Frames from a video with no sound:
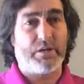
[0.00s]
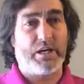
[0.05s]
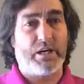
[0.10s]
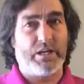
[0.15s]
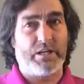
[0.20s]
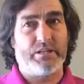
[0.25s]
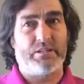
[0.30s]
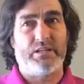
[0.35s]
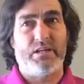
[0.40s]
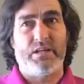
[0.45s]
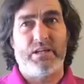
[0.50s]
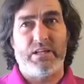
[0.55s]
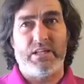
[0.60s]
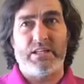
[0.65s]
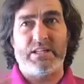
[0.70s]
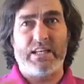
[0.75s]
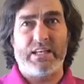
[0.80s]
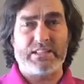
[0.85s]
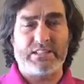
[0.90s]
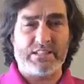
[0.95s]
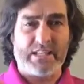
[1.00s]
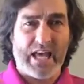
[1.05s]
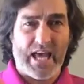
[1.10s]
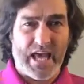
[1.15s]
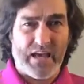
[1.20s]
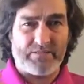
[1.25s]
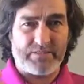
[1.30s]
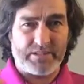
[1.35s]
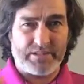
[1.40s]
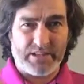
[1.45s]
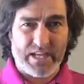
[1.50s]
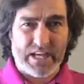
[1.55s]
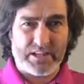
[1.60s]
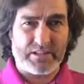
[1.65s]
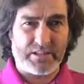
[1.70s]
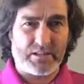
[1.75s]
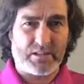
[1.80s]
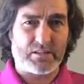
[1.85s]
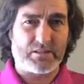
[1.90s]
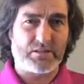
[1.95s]
part. He doesn't have the
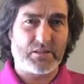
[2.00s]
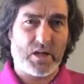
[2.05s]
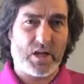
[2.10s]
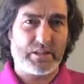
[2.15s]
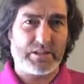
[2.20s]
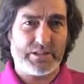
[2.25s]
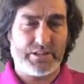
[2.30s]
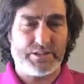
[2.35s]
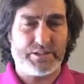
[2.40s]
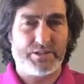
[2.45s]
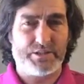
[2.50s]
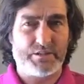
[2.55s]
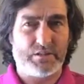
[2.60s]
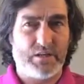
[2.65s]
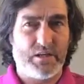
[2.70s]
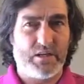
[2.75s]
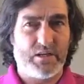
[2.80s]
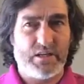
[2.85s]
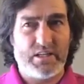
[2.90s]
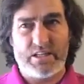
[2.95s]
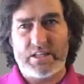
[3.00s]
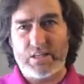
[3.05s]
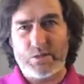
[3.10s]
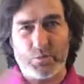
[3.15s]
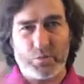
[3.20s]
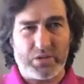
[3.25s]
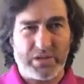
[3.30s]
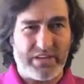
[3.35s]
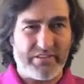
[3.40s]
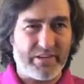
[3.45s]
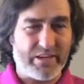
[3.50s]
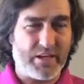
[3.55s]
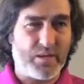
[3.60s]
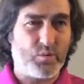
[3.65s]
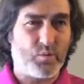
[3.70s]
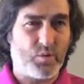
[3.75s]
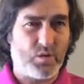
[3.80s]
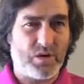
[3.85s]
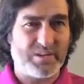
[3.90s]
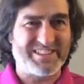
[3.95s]
technical knowledge. He can do whatever he
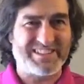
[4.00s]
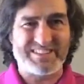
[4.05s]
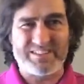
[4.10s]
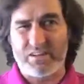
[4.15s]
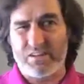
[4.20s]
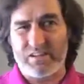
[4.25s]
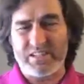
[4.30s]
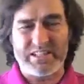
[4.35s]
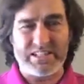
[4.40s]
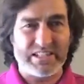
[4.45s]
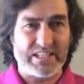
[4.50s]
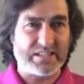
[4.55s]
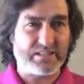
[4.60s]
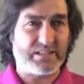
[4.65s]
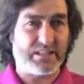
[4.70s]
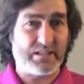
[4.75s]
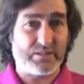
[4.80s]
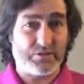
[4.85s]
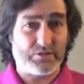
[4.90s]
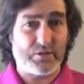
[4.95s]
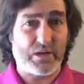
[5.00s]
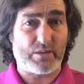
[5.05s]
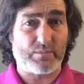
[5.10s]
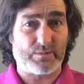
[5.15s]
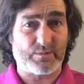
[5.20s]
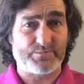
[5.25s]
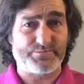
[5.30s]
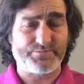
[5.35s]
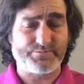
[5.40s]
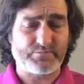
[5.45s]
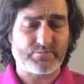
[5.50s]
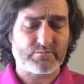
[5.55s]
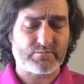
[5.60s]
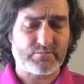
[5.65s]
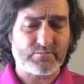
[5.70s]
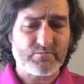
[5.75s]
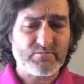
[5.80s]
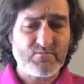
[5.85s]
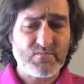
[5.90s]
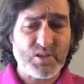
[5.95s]
wants as long as he doesn't get in trouble.
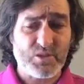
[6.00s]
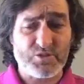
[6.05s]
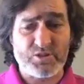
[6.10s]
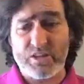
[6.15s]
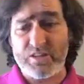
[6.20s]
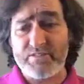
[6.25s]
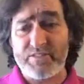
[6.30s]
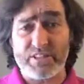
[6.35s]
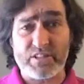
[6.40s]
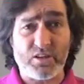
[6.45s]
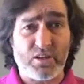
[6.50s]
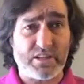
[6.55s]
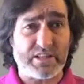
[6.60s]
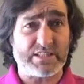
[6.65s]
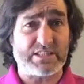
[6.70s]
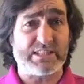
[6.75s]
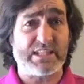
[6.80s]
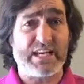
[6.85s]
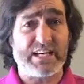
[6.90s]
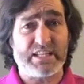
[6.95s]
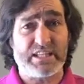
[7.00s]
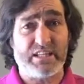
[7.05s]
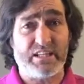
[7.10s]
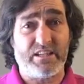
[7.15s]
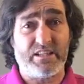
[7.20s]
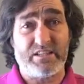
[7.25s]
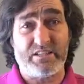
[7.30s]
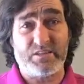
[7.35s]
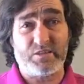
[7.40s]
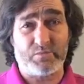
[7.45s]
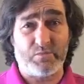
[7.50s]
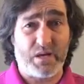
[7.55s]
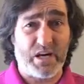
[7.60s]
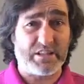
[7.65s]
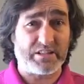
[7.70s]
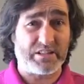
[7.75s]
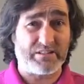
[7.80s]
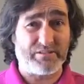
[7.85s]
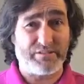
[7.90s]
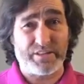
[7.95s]
So if the dog is lucky and is smart
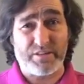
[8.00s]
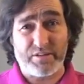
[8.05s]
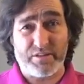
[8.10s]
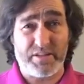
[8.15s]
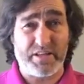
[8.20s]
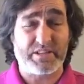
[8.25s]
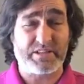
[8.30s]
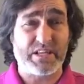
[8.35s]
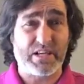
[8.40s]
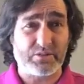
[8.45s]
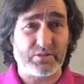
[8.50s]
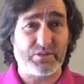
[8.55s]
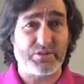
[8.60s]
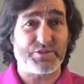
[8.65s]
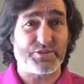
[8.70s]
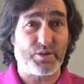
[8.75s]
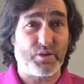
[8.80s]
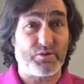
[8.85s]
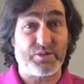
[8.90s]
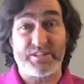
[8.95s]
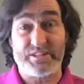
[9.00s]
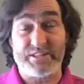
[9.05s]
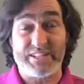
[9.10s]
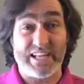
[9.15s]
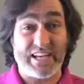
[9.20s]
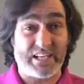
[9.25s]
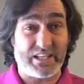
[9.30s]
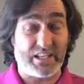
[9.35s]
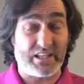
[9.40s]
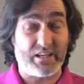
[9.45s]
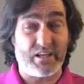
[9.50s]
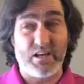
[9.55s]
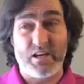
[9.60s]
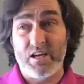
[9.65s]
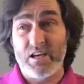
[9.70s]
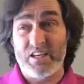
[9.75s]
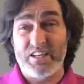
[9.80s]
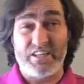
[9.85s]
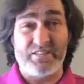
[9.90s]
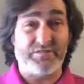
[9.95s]
and figure things out on his own, he's lucky.
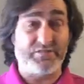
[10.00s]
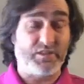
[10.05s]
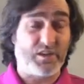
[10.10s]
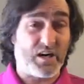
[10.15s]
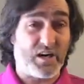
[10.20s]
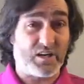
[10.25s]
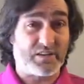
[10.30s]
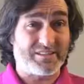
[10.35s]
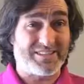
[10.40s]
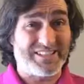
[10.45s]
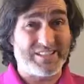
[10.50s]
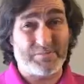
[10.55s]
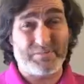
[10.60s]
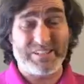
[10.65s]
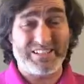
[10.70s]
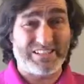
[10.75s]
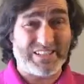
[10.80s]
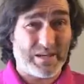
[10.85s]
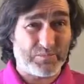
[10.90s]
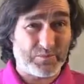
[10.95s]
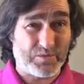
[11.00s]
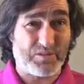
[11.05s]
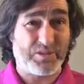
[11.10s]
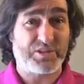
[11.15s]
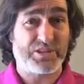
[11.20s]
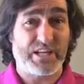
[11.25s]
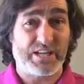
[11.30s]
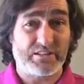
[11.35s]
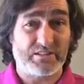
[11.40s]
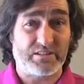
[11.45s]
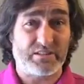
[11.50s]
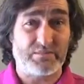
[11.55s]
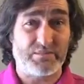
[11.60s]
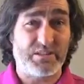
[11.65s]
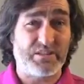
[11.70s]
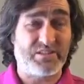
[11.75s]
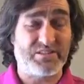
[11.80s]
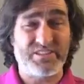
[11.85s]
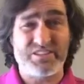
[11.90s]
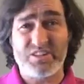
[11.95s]
If not, he's being dumped to the shelter
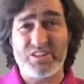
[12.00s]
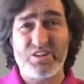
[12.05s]
because,